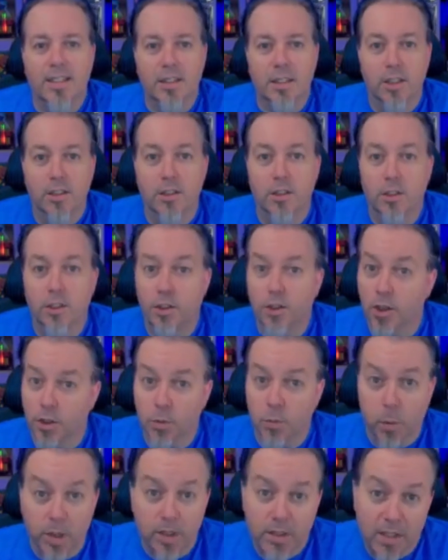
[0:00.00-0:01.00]
does
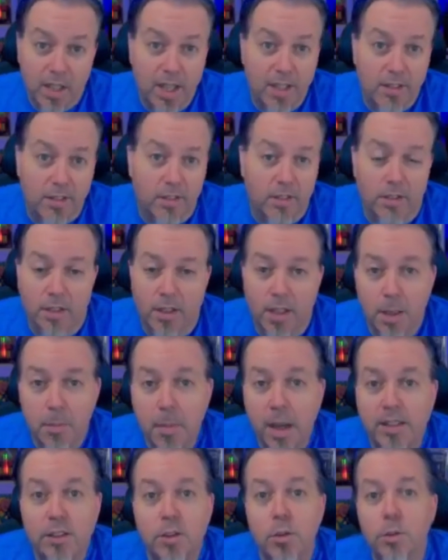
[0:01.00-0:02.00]
just what it says.
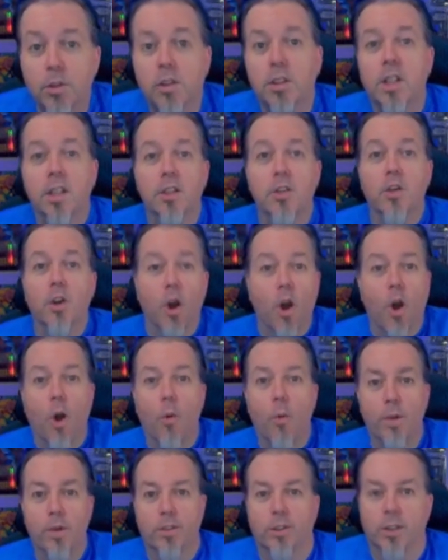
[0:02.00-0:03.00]
It makes you look like you're
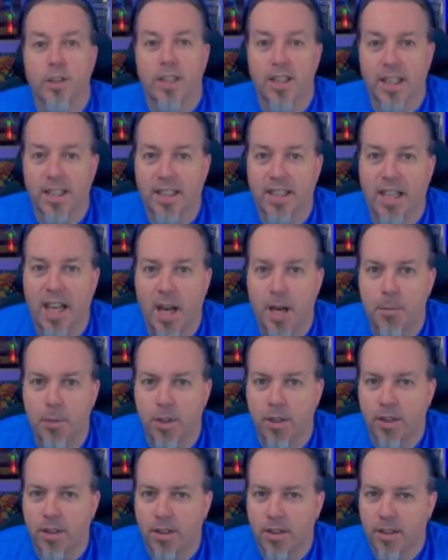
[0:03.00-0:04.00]
always looking at the
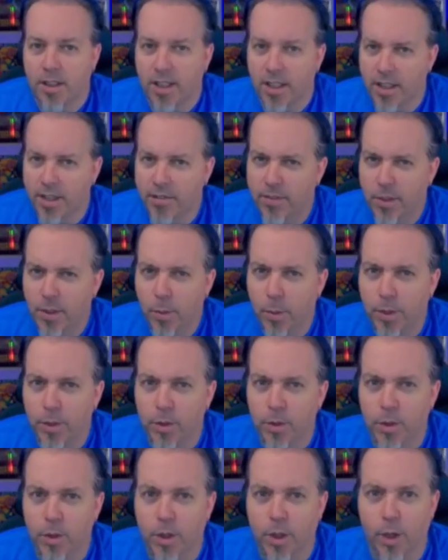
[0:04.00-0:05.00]
camera, even though when
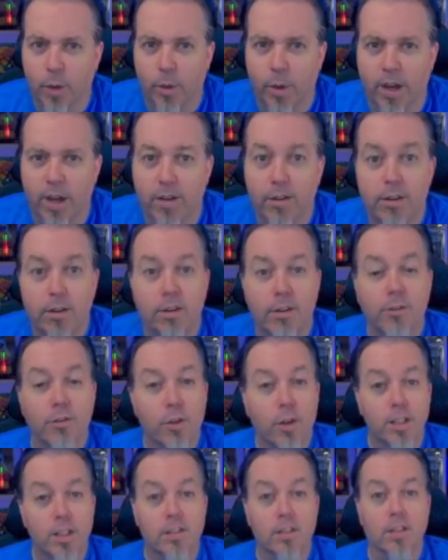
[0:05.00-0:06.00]
you're looking away.
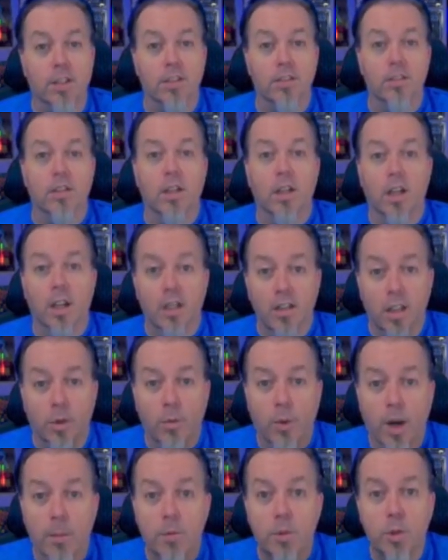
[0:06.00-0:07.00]
For instance,
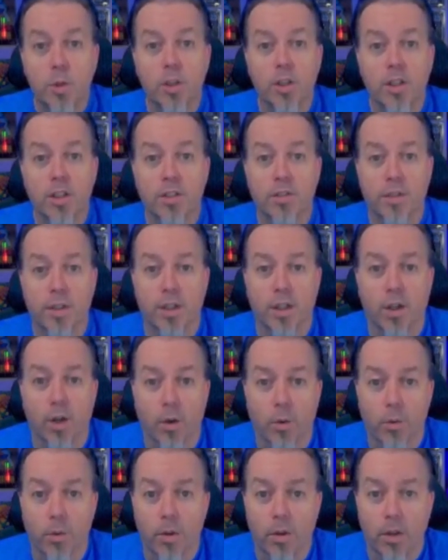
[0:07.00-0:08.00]
like when I'm shooting this
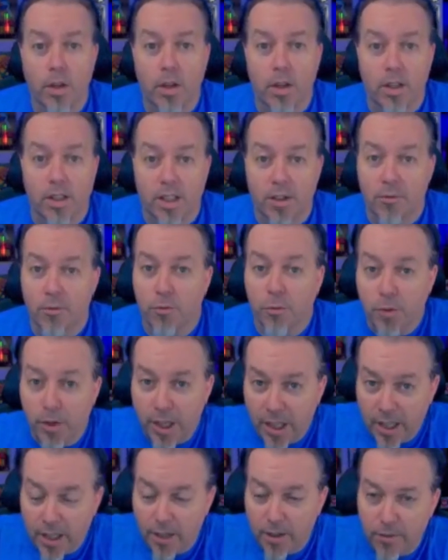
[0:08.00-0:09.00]
video, yet
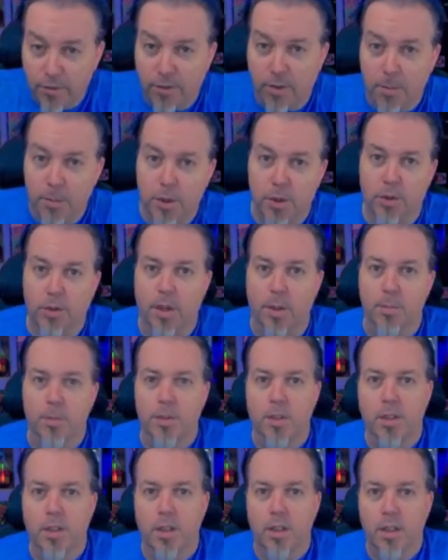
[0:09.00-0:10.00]
reading from a
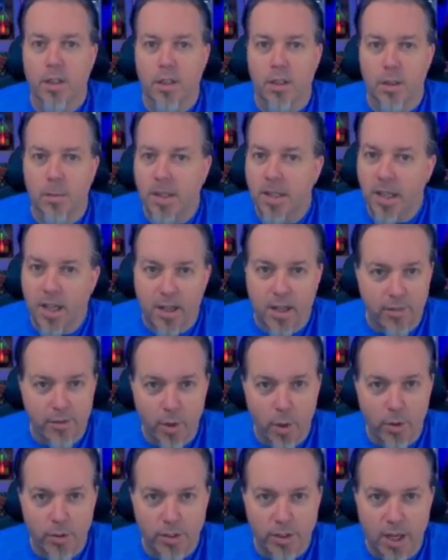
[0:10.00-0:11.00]
script. You may not
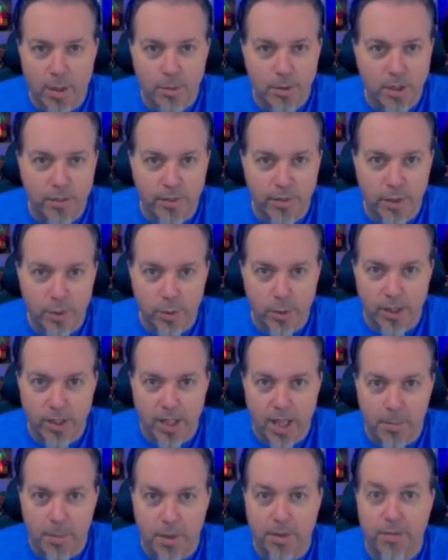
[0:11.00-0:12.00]
have noticed that I was even
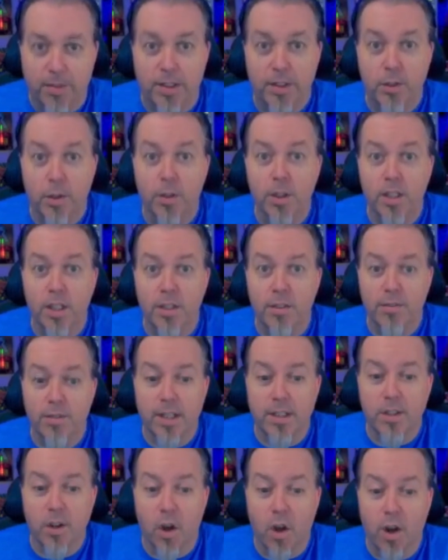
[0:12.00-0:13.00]
doing that, but if I turn the
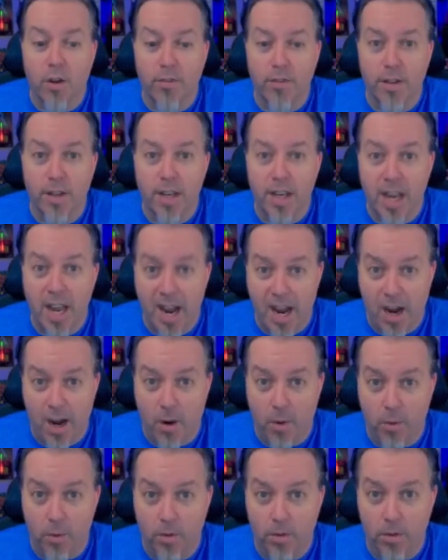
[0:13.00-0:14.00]
effect off
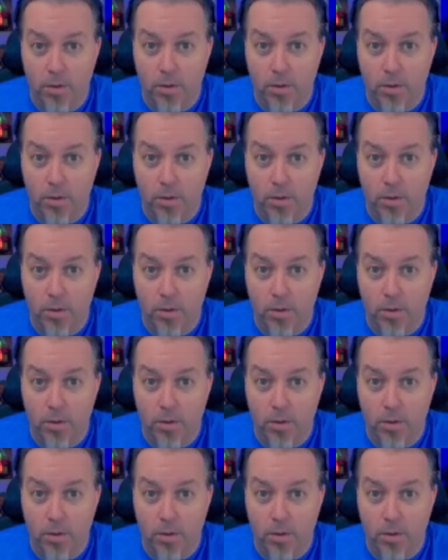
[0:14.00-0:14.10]
now,